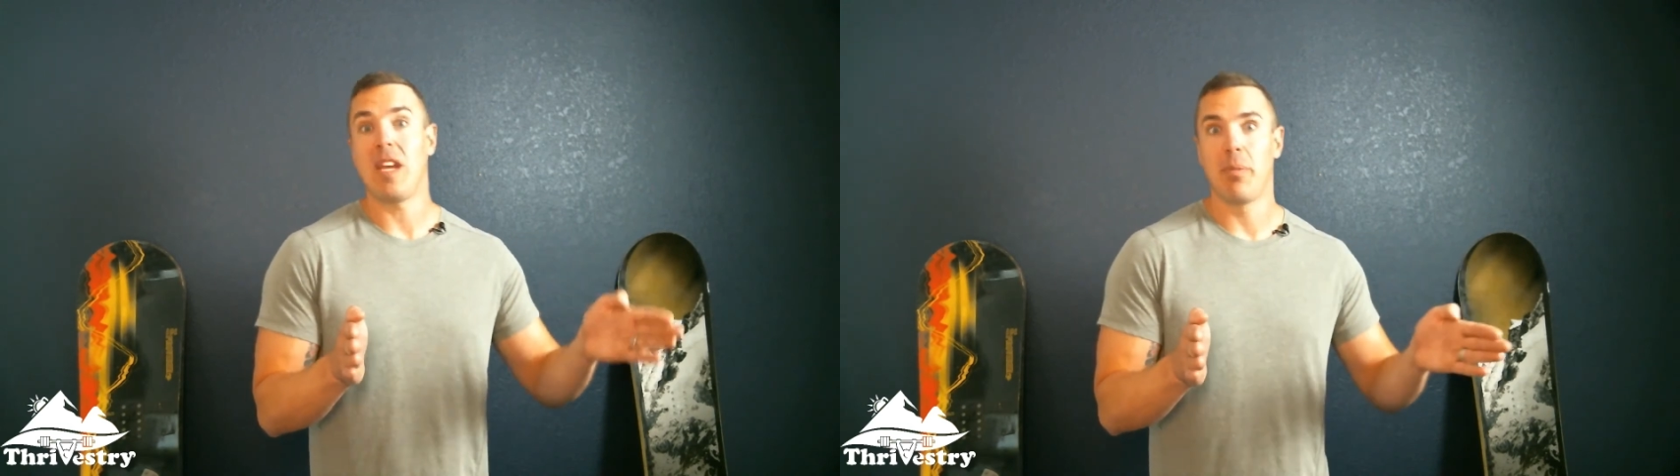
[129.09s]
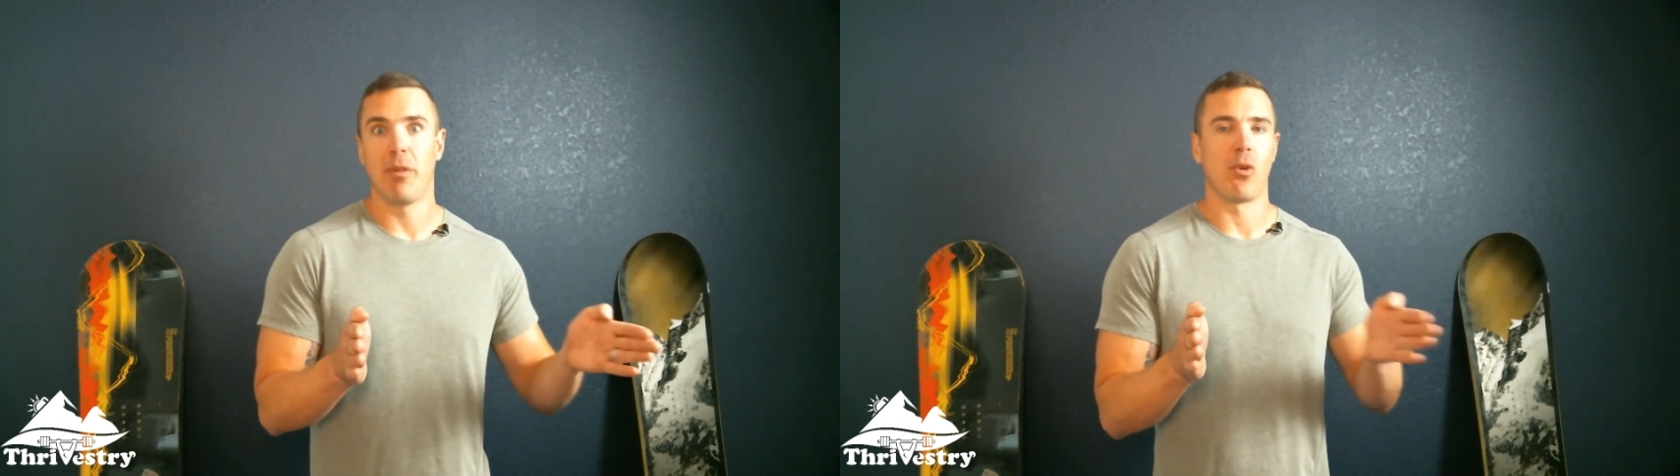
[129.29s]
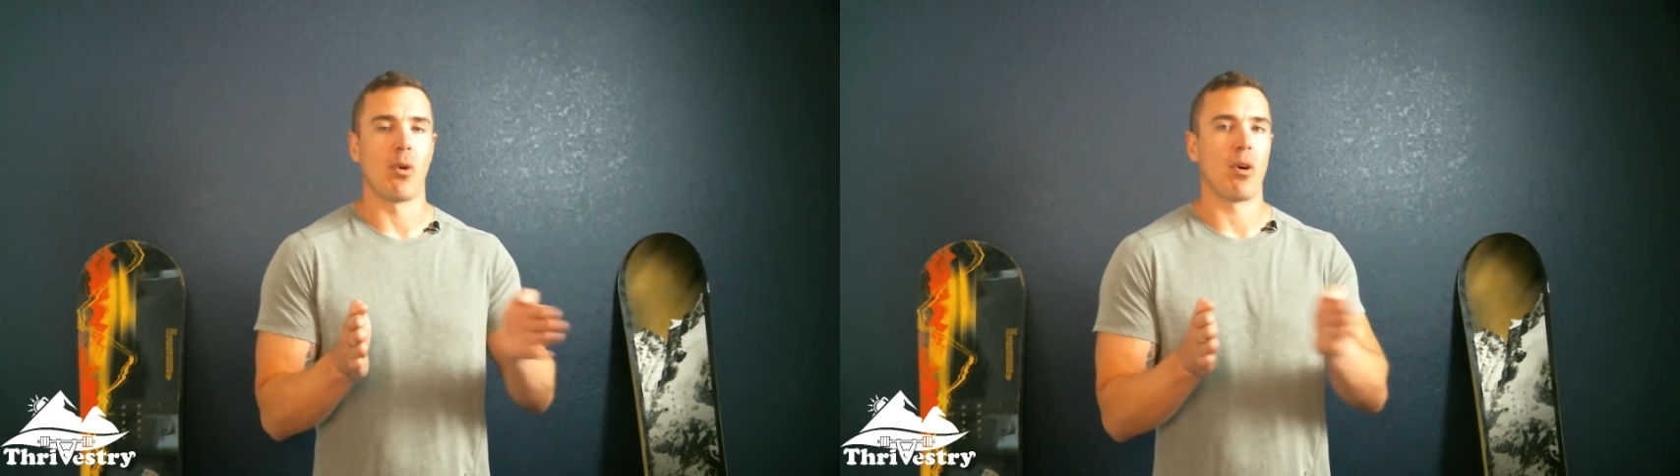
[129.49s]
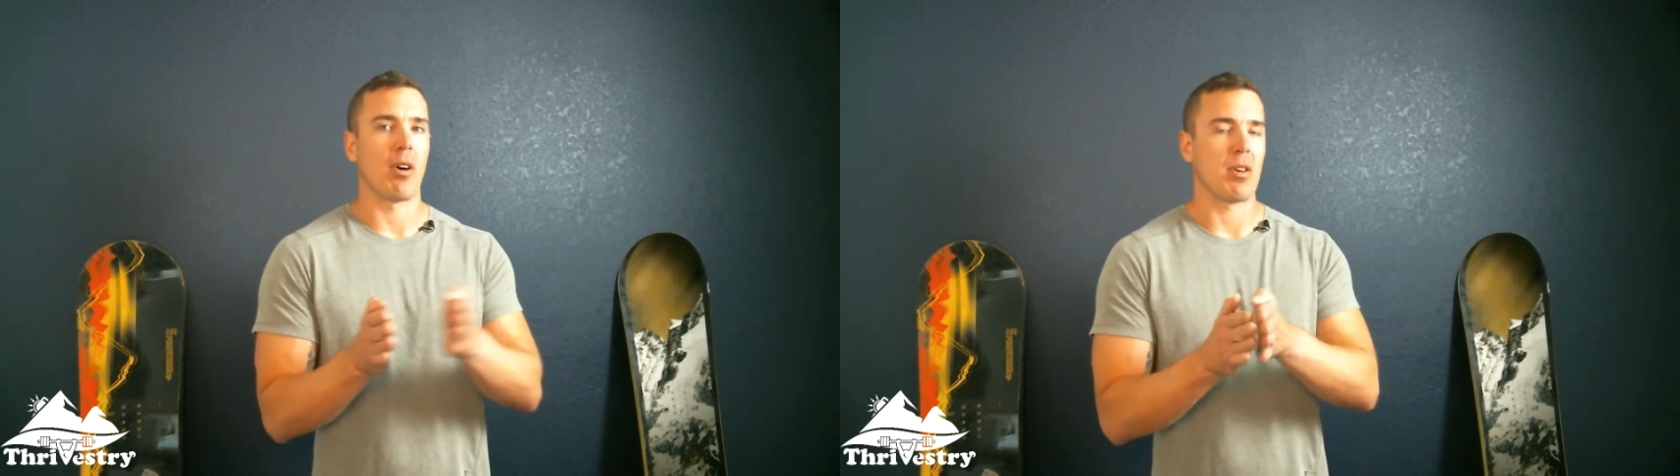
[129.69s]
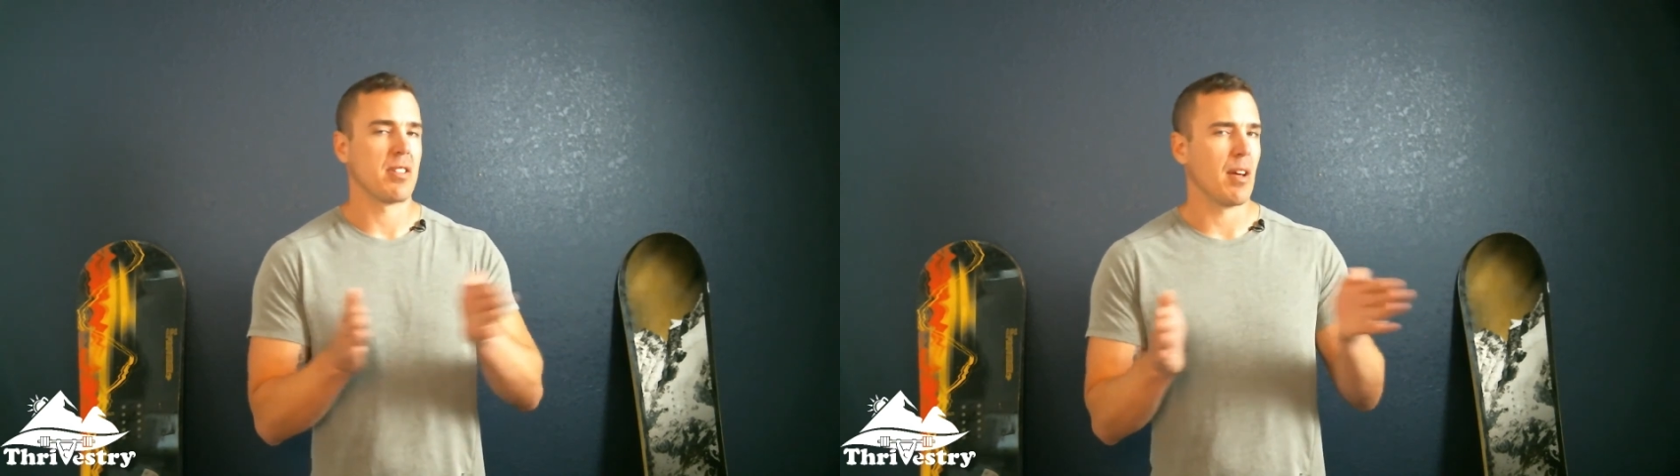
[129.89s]
before
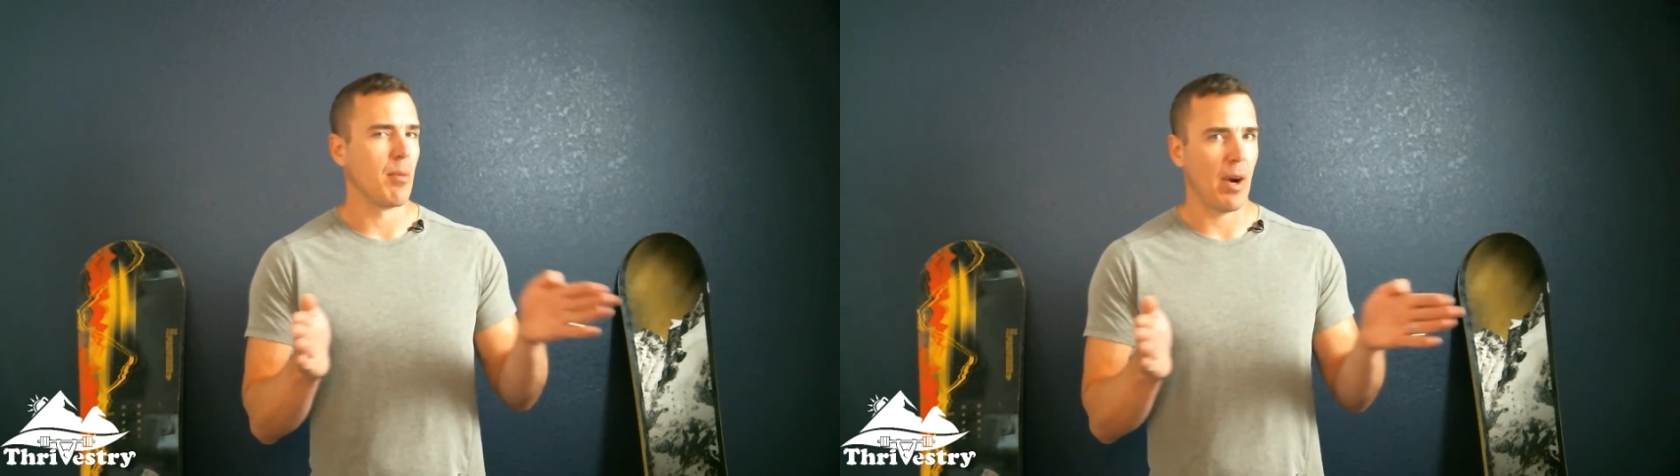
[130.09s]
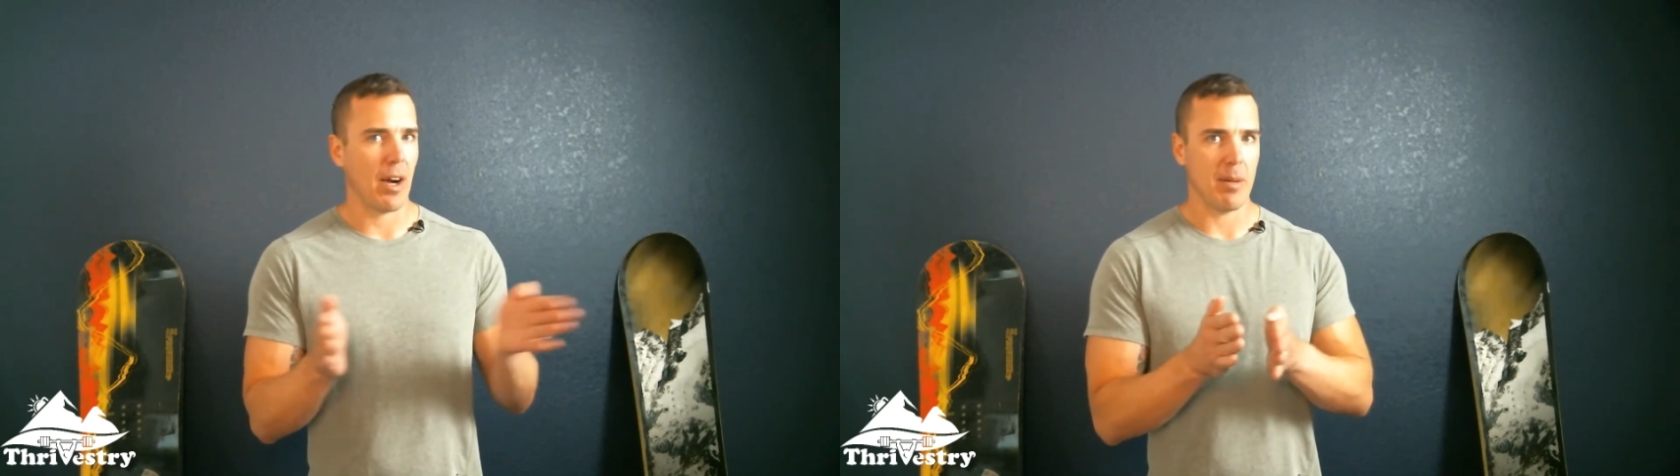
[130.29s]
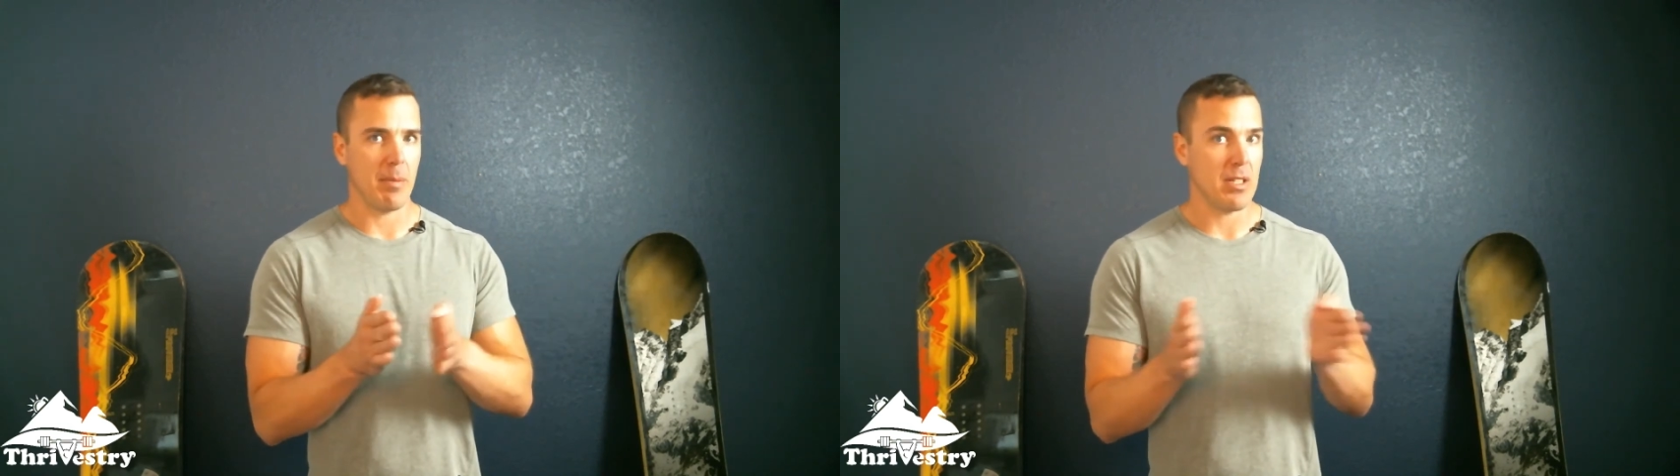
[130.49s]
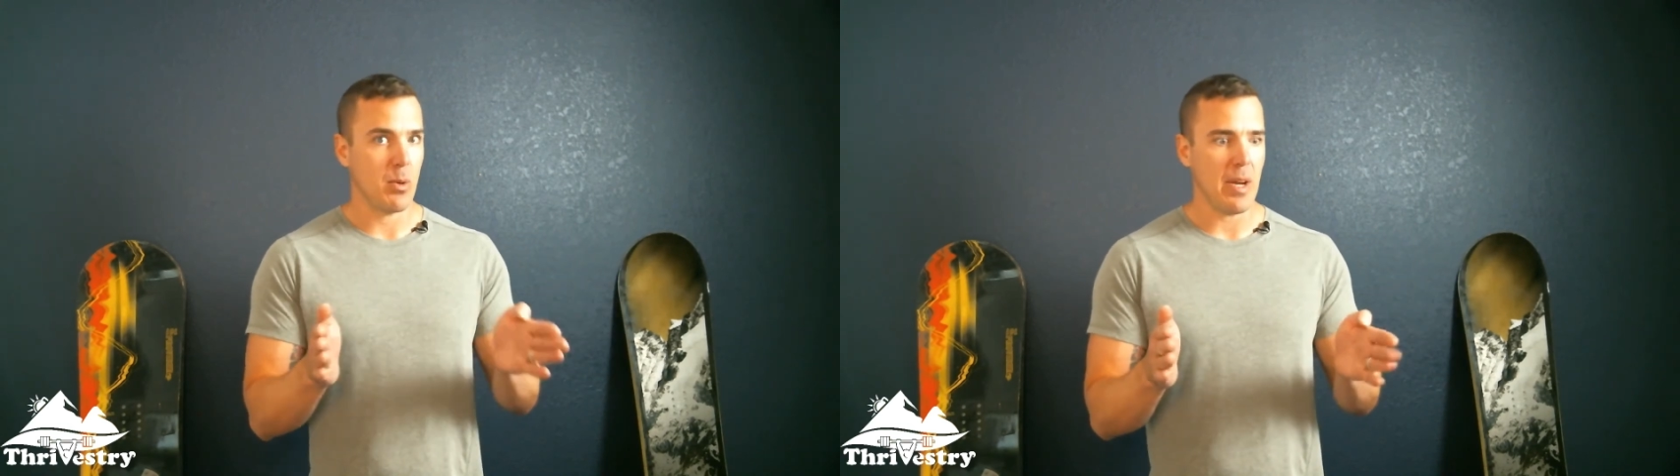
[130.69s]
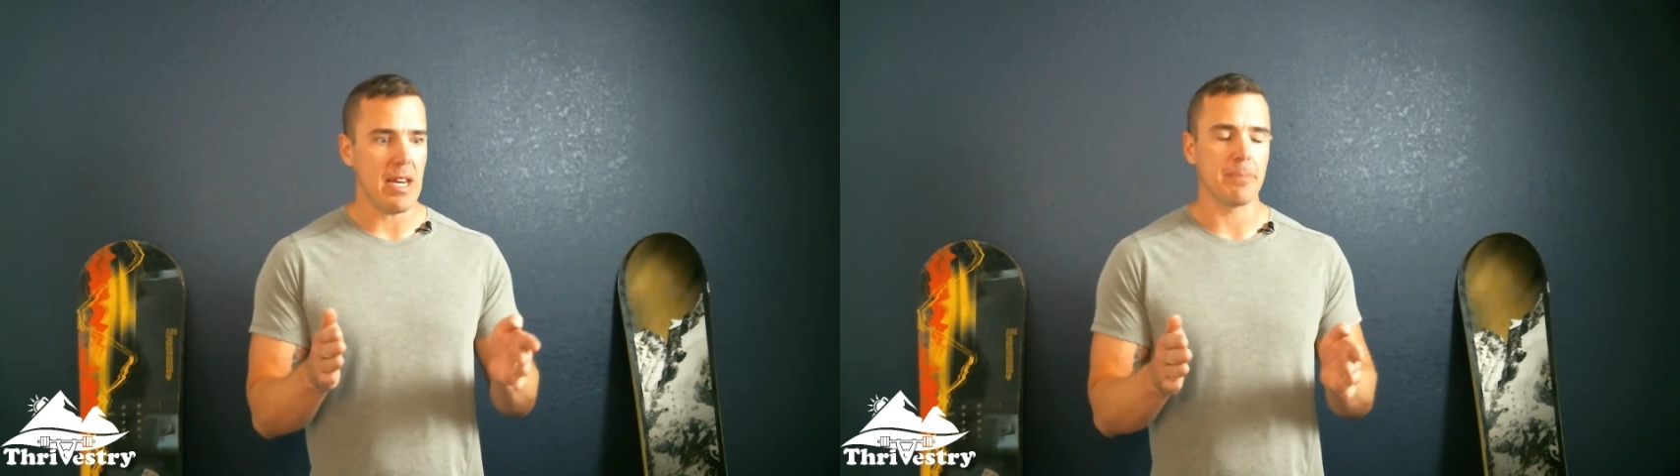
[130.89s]
or somewhere in
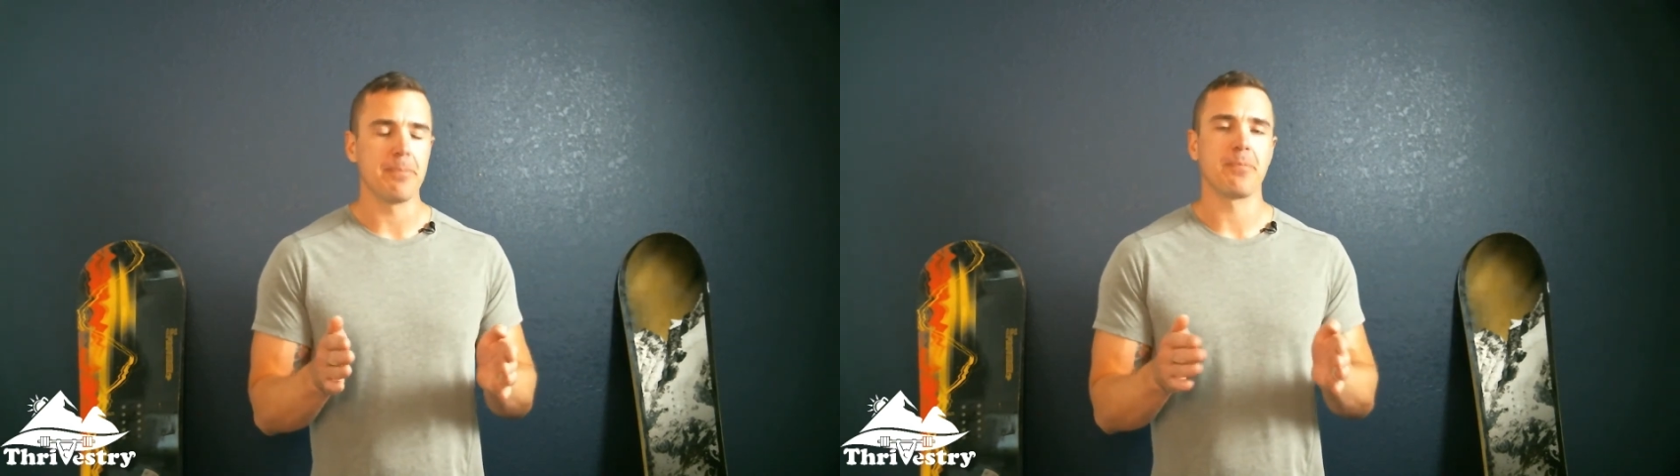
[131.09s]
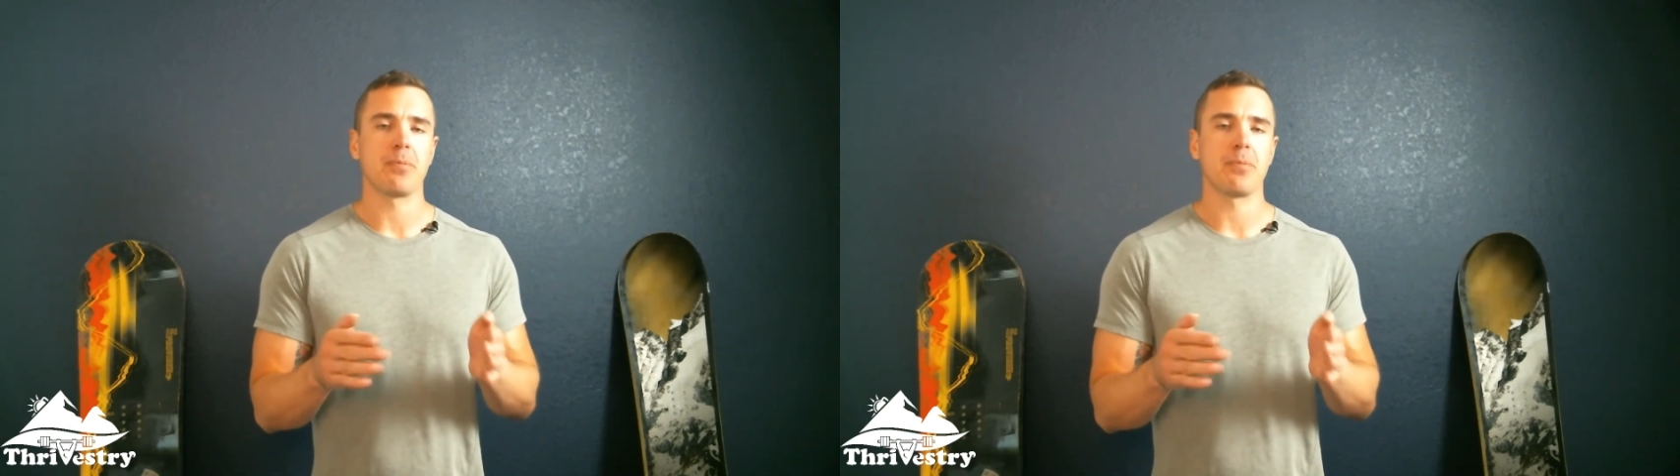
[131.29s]
between